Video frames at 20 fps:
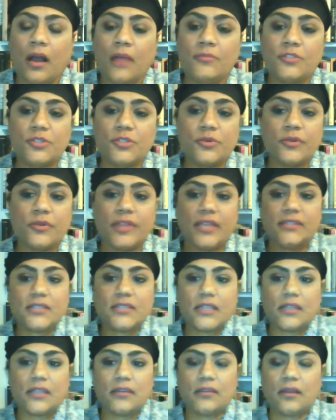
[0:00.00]
I'm sure they
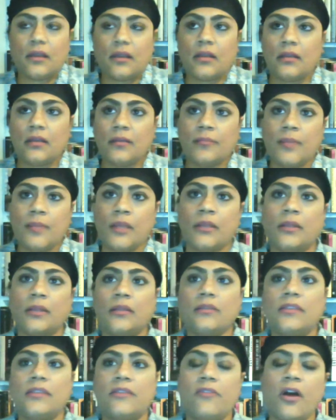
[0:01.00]
did. Um,
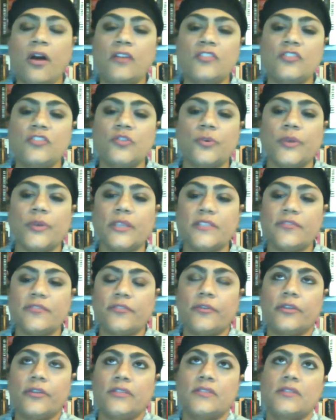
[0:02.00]
there are stories,
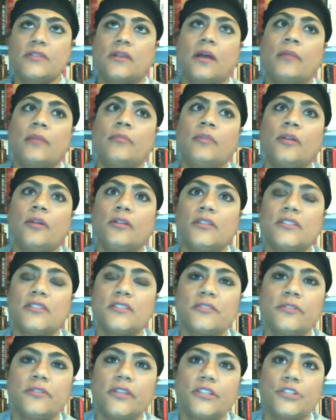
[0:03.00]
for instance, I'm not
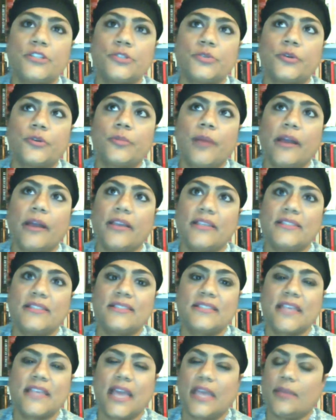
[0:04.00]
necessarily sure about
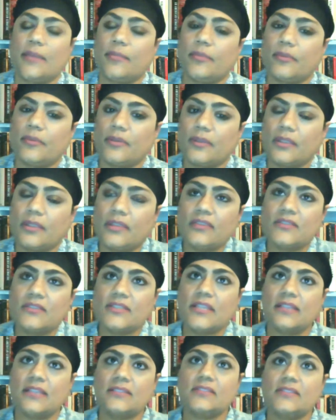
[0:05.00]
escape in the
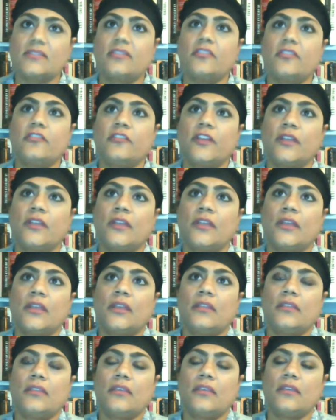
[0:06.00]
sense of
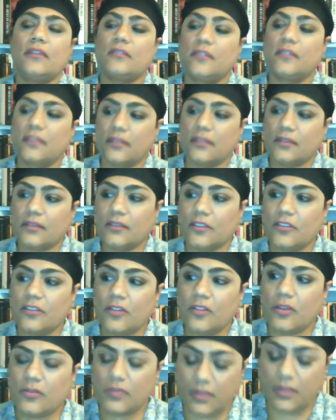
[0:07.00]
that, you
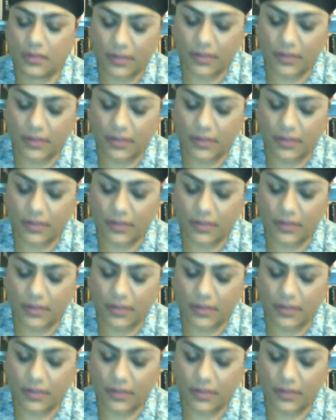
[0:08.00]
know,